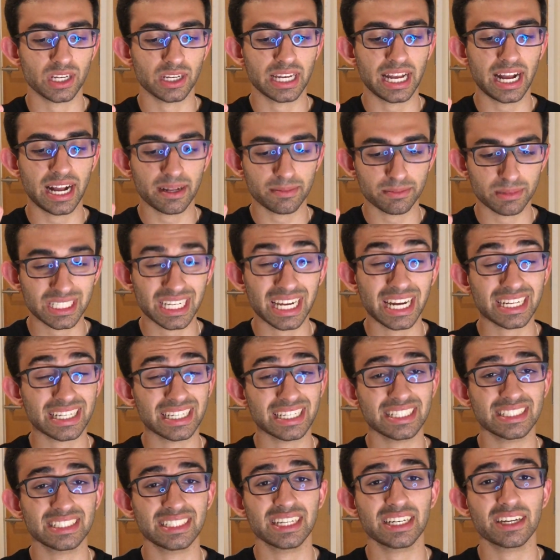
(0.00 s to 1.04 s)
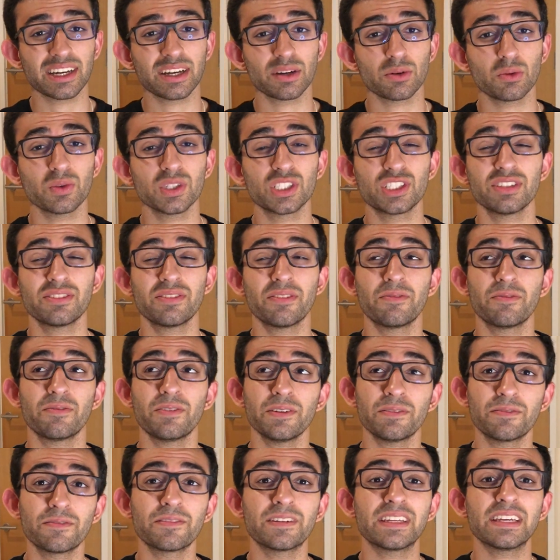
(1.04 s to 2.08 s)
abstract reasoning, which is
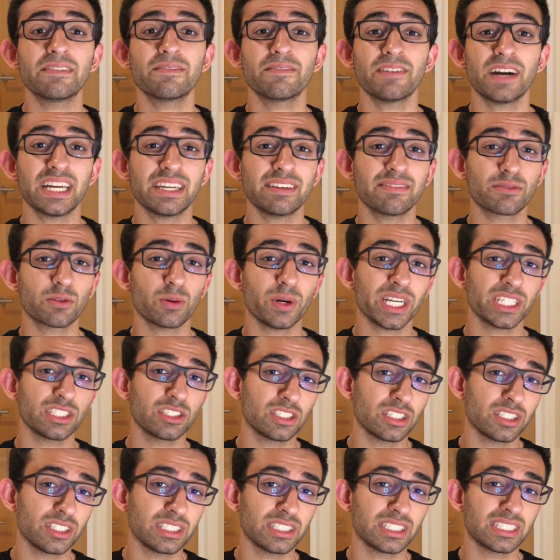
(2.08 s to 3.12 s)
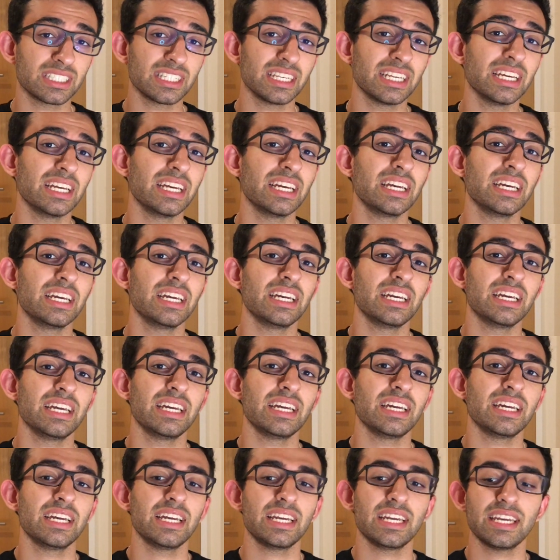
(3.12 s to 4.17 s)
55 questions
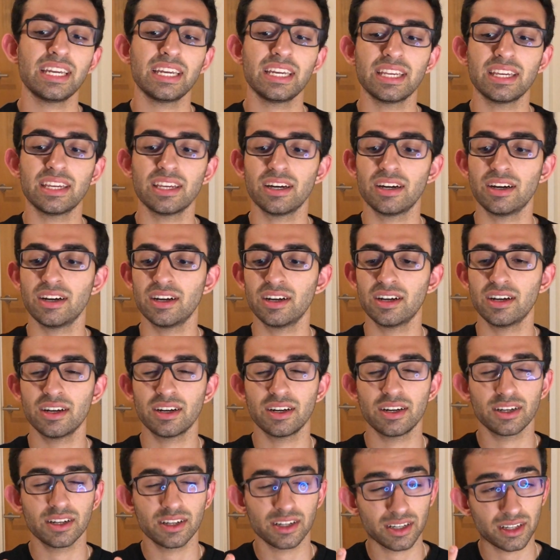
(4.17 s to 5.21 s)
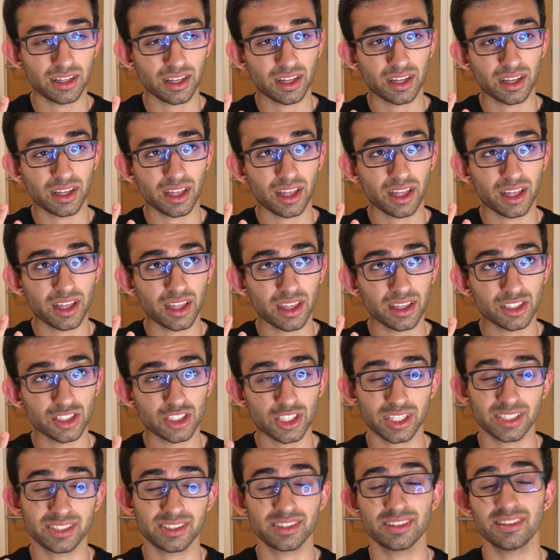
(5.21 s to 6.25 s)
in
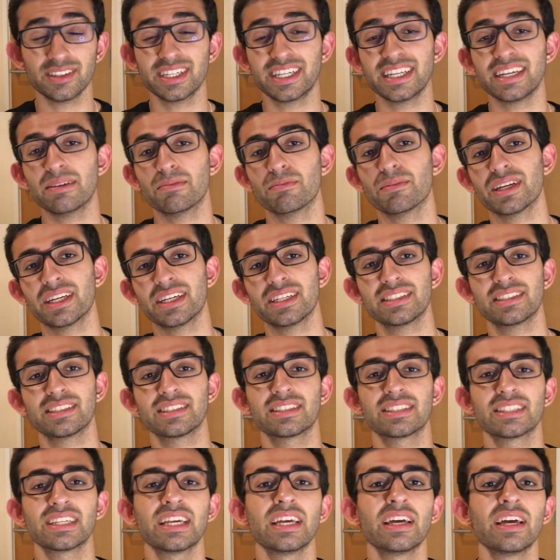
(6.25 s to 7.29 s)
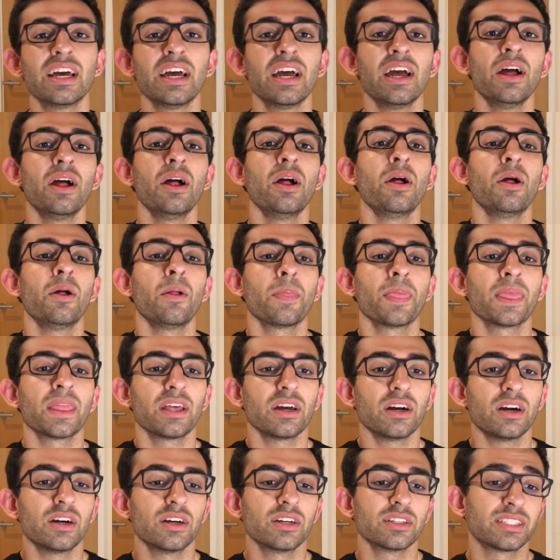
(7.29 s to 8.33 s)
just 13 minutes.
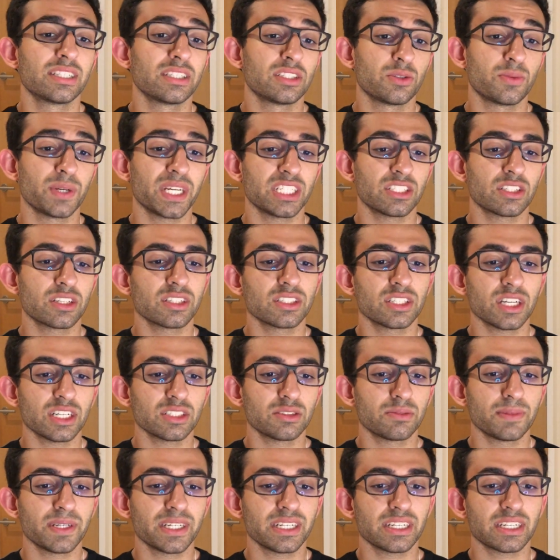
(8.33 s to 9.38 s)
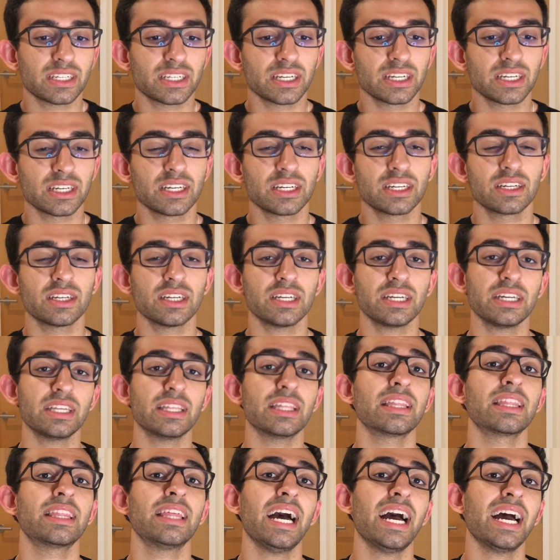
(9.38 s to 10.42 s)
Situational judgment
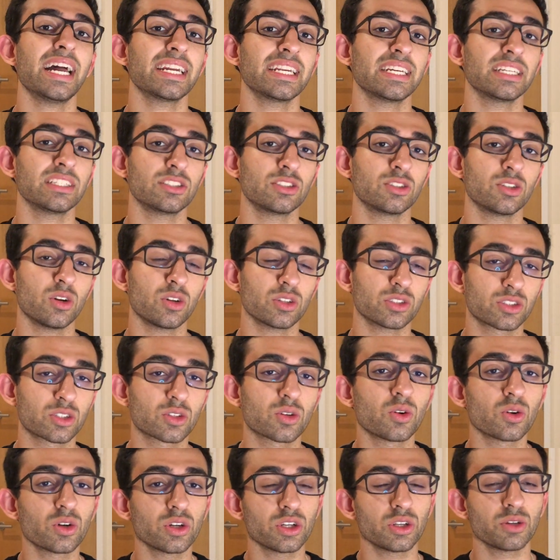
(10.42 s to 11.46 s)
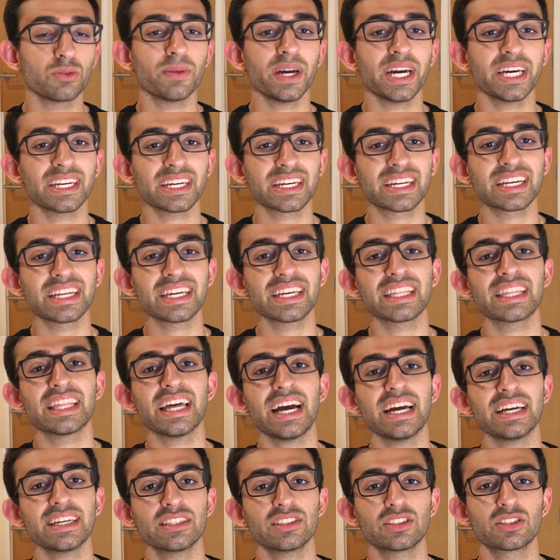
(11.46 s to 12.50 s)
that is not scored numerically,
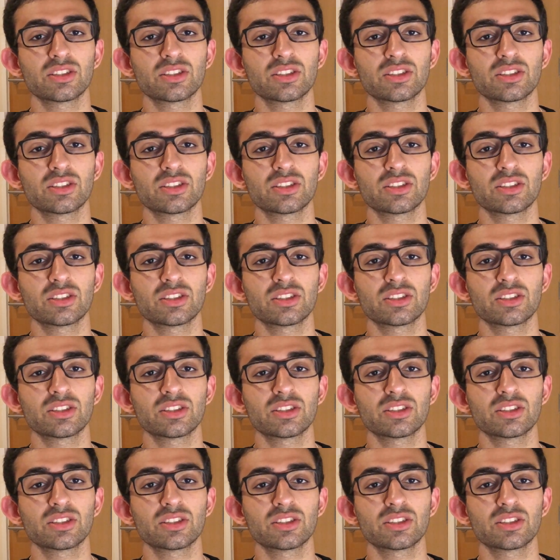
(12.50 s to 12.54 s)
that is